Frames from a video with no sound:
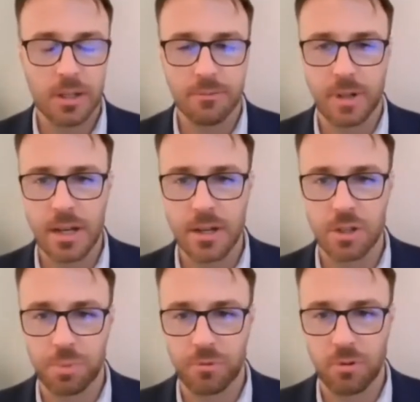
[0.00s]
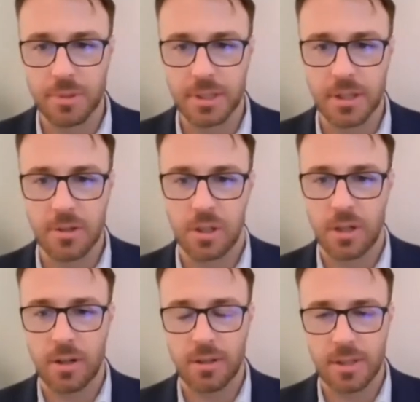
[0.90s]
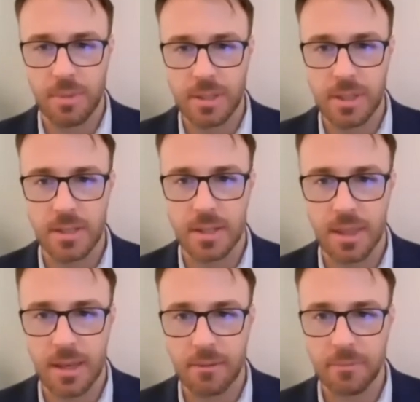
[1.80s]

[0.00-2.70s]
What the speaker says: financial performance? Can you share some insights on that?